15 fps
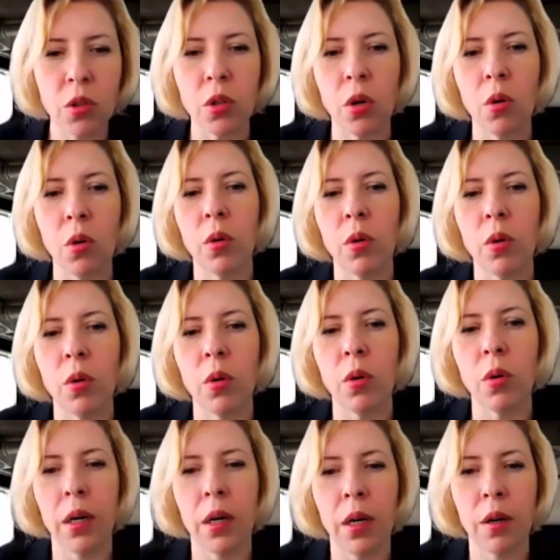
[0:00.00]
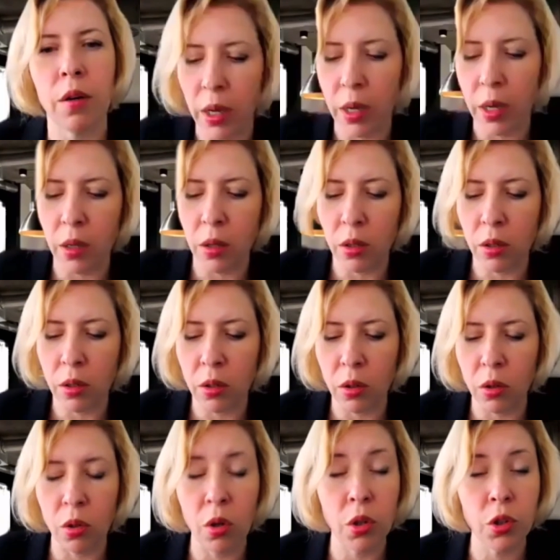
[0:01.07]
So from
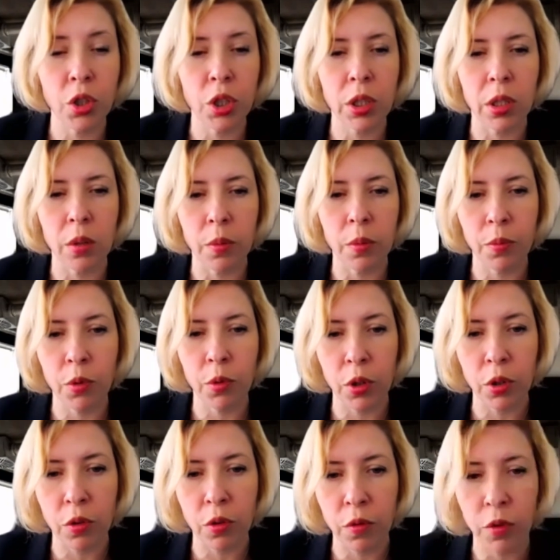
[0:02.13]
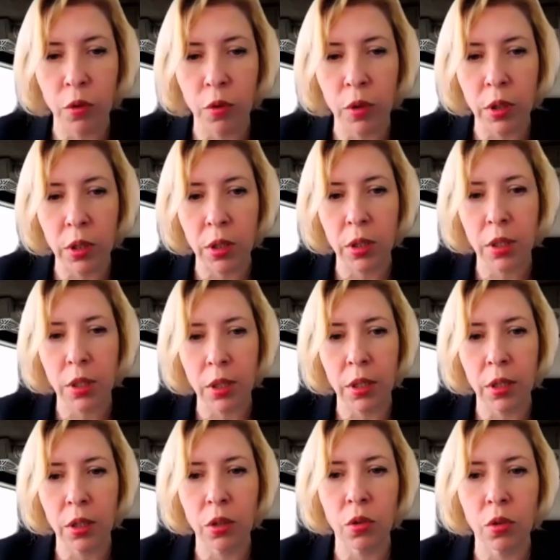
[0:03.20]
the logical point of view, it's
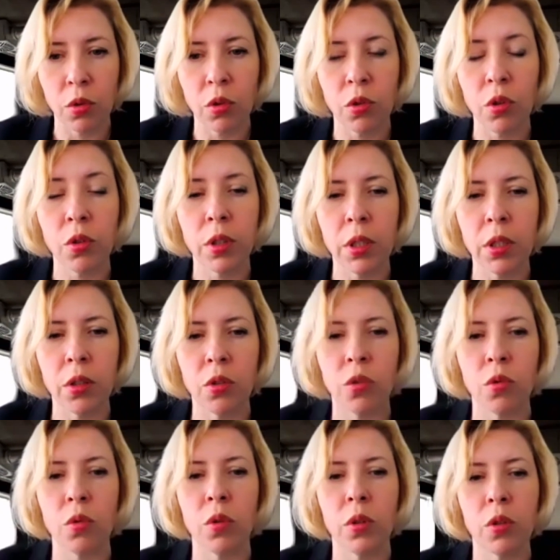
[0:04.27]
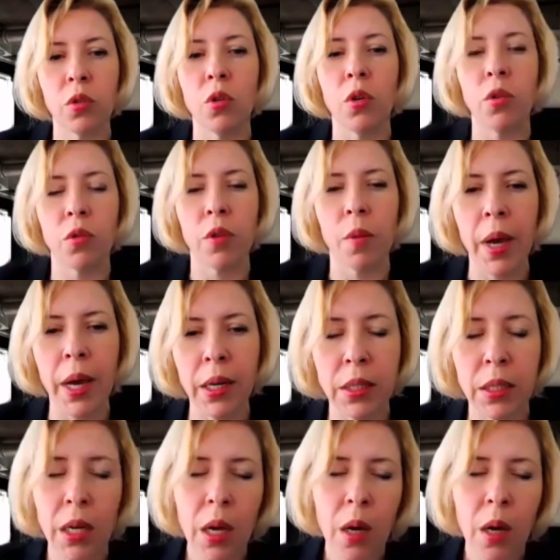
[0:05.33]
you don't need to go to the max,